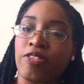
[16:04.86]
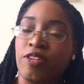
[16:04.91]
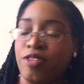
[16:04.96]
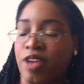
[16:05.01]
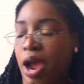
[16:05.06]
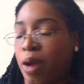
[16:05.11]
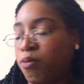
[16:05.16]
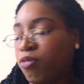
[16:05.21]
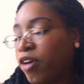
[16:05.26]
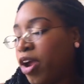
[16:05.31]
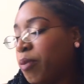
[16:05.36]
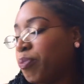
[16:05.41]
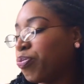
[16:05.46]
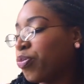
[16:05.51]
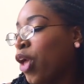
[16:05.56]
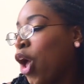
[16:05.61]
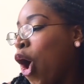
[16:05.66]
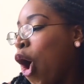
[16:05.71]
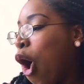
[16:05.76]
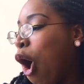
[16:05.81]
the time frame.
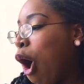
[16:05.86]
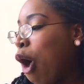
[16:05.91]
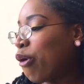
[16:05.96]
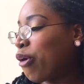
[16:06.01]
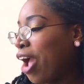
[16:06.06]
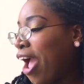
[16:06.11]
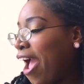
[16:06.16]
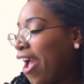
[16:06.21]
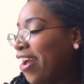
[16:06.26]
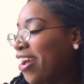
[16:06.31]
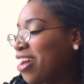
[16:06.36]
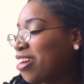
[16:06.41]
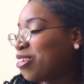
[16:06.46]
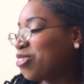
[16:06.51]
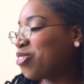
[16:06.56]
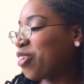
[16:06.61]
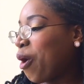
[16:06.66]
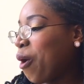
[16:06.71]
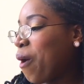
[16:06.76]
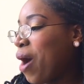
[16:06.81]
Okay,
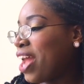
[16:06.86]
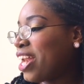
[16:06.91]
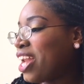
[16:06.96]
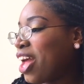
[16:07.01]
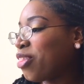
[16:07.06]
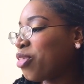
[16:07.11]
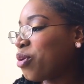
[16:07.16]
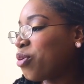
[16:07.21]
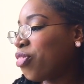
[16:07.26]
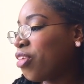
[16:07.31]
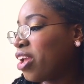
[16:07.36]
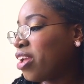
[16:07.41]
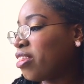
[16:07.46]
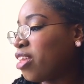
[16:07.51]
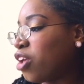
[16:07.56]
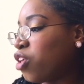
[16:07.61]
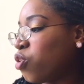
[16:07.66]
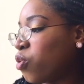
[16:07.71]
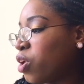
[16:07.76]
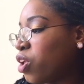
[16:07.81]
so another thing
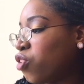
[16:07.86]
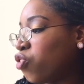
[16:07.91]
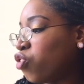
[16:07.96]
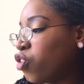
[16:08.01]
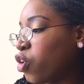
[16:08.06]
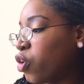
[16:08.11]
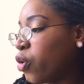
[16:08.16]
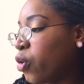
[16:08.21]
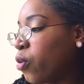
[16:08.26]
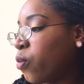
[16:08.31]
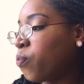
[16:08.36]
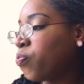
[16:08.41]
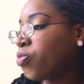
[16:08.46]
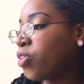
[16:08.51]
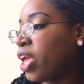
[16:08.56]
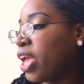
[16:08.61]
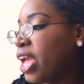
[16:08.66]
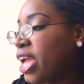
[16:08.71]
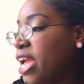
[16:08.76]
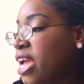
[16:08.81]
that you can do
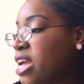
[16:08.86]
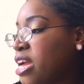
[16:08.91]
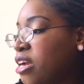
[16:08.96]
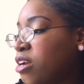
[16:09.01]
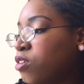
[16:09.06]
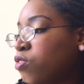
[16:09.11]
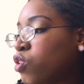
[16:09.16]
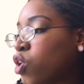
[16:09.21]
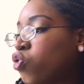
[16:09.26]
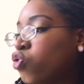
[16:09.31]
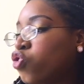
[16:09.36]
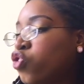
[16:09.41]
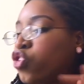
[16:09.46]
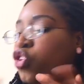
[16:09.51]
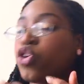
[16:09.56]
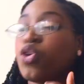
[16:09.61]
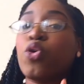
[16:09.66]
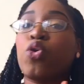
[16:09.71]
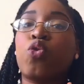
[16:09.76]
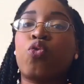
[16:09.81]
is
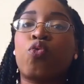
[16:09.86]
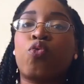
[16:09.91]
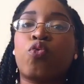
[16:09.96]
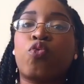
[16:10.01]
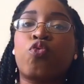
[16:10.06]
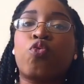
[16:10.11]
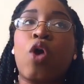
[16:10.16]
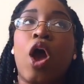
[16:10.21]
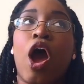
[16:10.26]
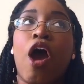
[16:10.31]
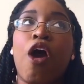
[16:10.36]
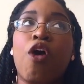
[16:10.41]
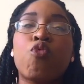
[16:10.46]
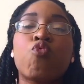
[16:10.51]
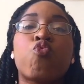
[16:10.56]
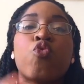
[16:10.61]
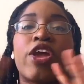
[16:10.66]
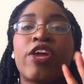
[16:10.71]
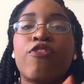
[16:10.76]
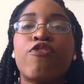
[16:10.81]
to
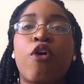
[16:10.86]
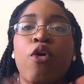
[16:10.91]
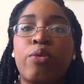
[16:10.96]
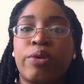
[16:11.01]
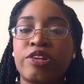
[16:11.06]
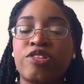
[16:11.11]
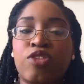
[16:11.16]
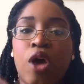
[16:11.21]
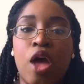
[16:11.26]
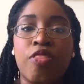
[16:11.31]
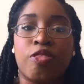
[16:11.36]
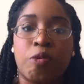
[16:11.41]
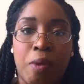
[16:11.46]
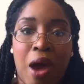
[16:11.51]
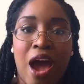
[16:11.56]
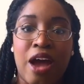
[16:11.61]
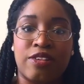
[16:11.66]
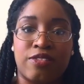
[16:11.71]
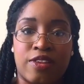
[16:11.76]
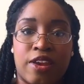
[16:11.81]
refocus on the
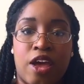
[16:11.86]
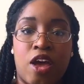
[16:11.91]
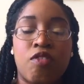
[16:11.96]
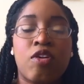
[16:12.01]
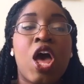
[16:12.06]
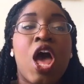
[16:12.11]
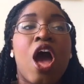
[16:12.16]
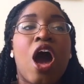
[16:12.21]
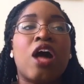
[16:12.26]
positive.